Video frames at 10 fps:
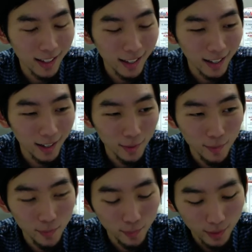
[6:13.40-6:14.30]
You
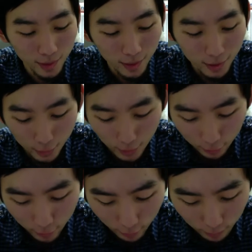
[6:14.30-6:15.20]
don't have
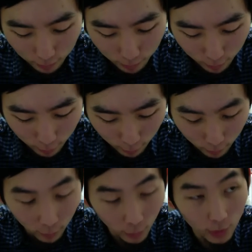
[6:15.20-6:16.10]
to follow